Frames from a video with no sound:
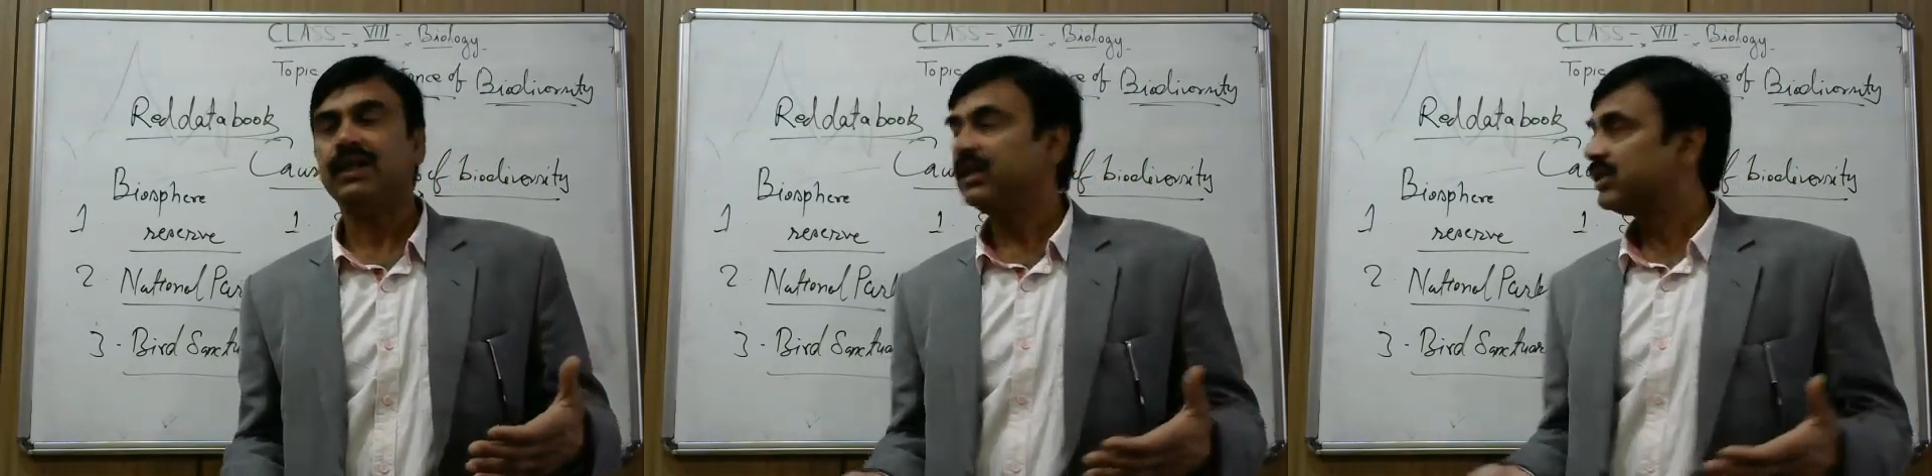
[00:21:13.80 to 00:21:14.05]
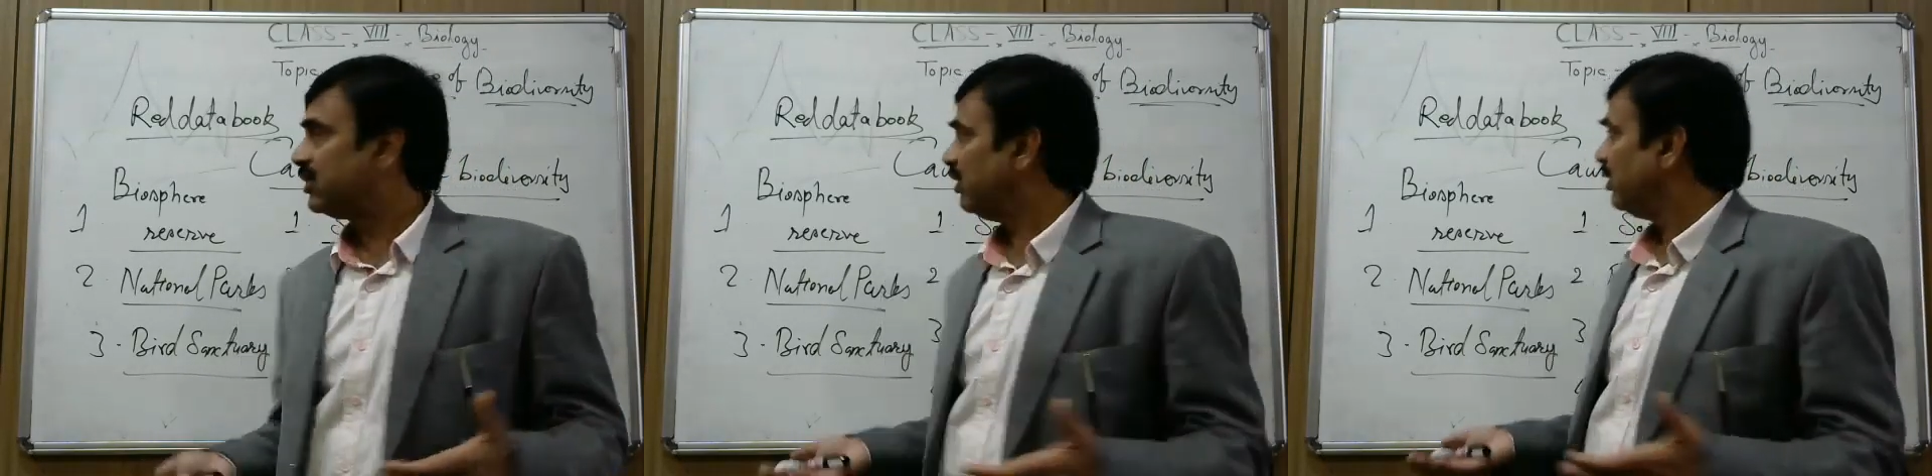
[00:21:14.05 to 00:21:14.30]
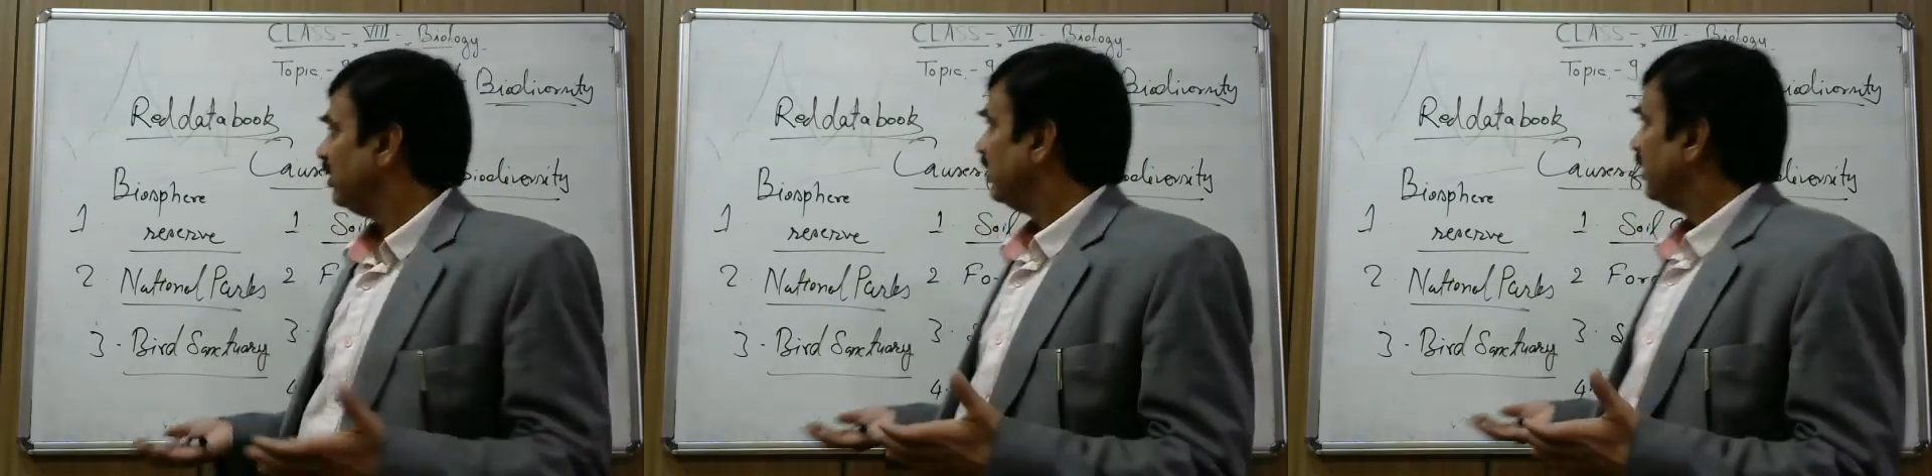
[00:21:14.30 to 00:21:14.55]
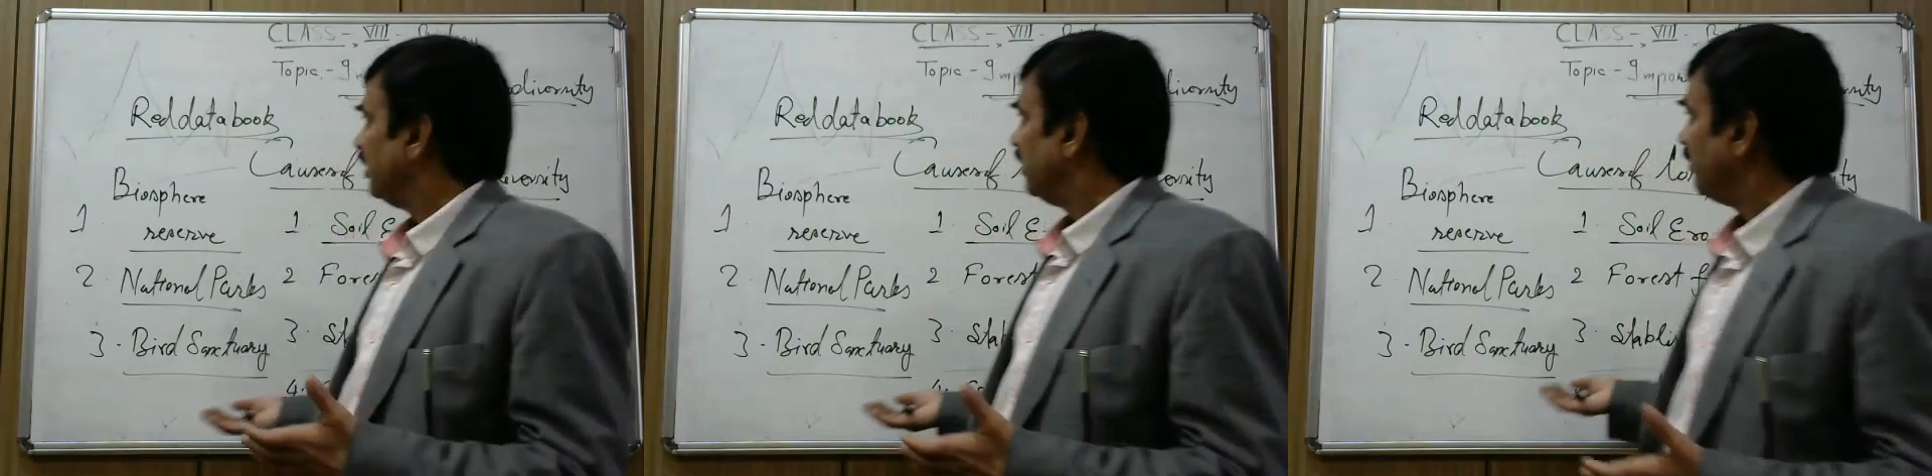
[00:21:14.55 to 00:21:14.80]
So
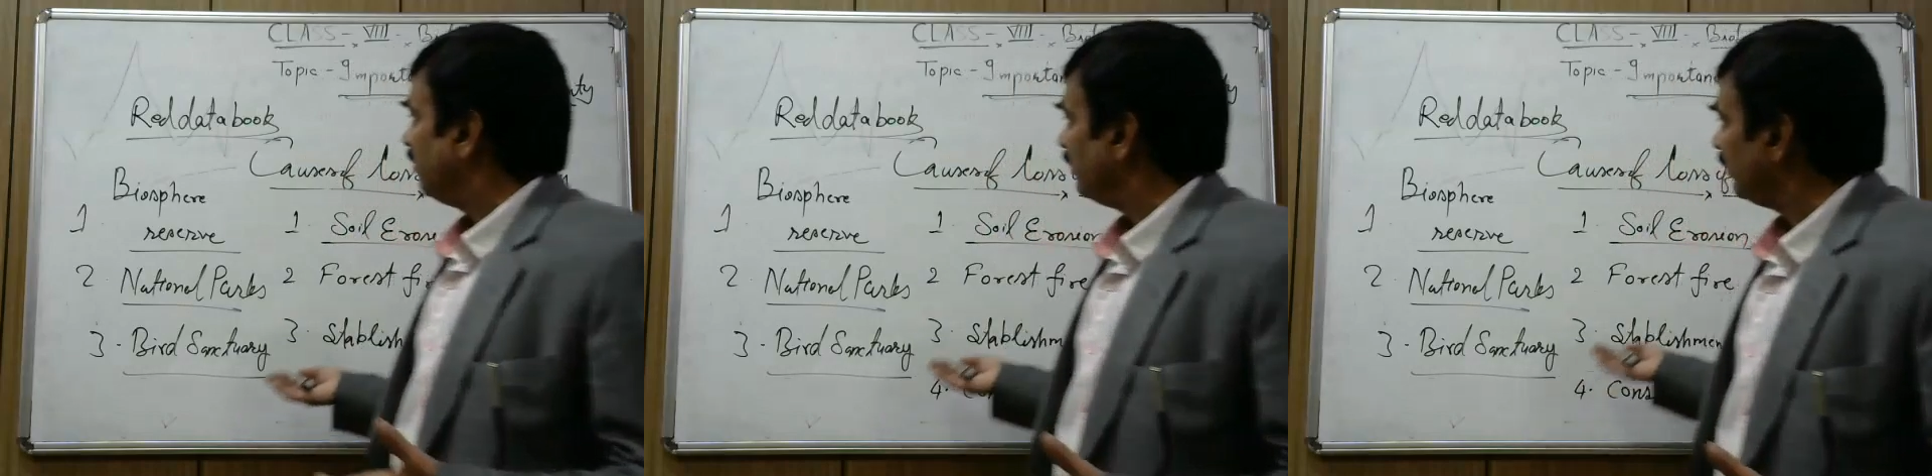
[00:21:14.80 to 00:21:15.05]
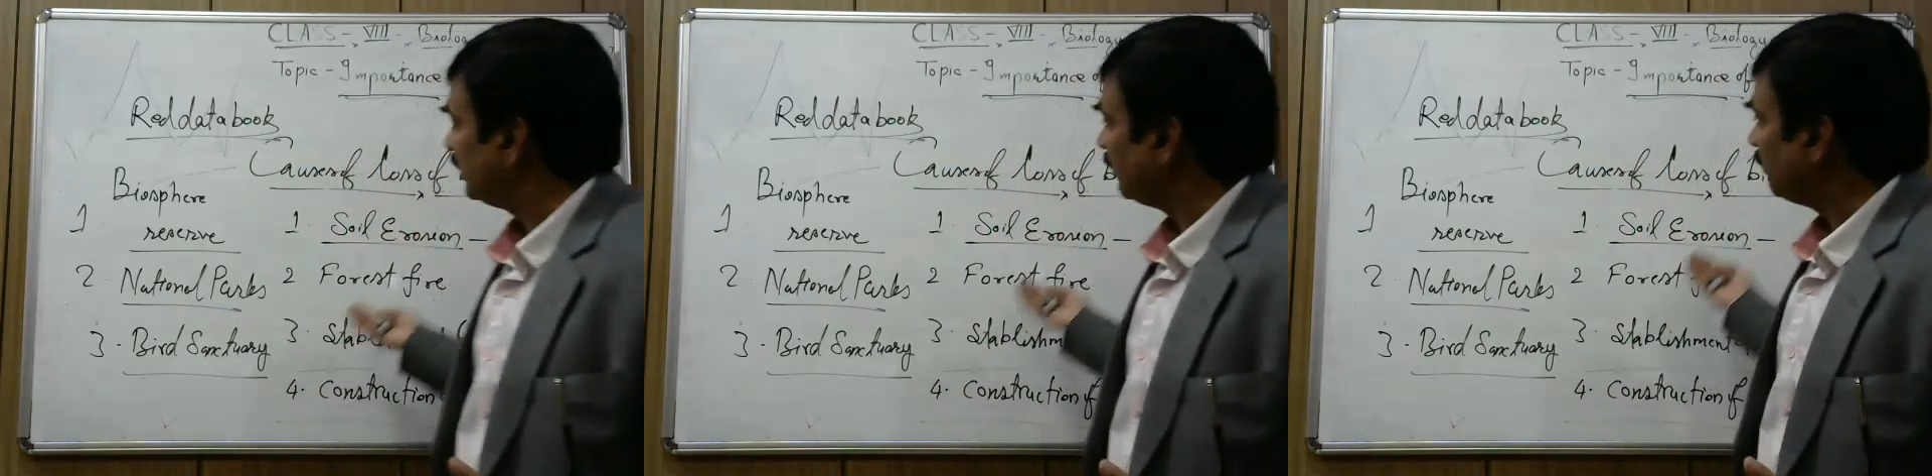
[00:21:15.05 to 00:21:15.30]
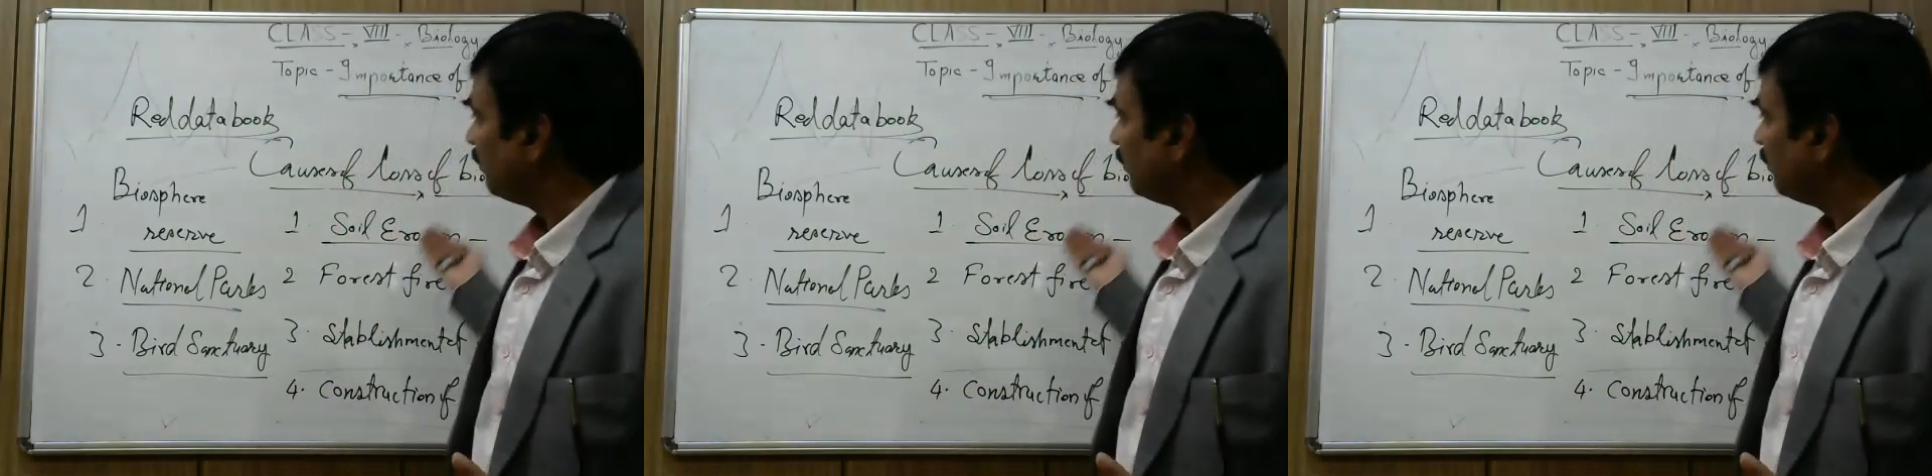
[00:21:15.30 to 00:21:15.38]
the